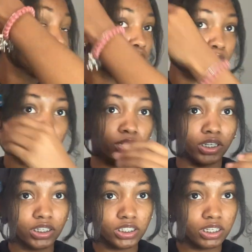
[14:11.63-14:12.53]
But we're
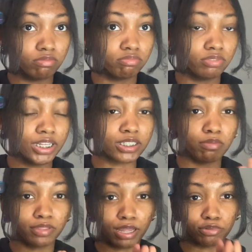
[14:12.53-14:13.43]
going to see. That's
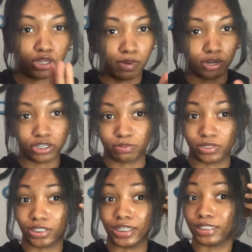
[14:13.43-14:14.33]
something that was on my
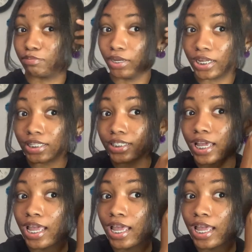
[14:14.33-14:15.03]
Christmas list. But